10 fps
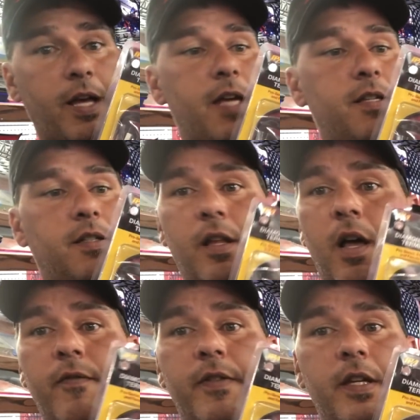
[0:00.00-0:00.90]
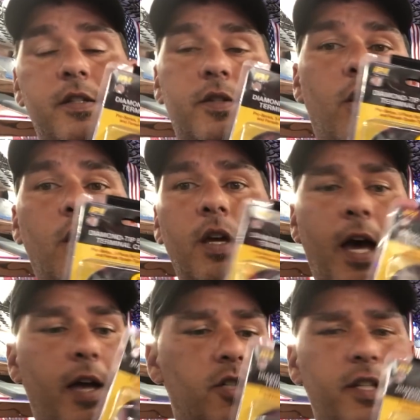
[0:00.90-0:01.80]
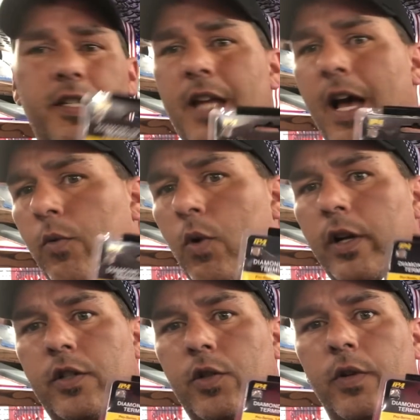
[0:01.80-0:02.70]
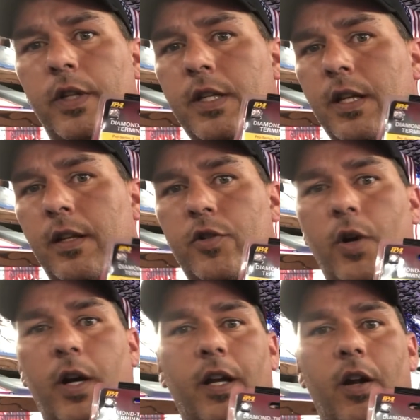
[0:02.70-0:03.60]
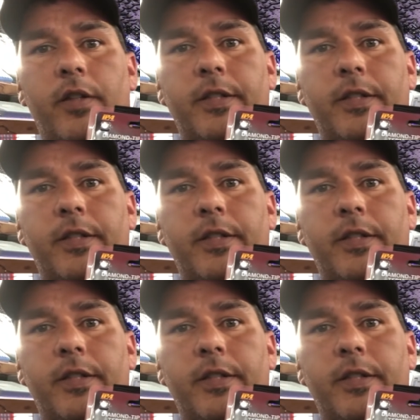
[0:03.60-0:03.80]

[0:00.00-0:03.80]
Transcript: guys love these, so I usually stock 1 or 2 of these on the truck at all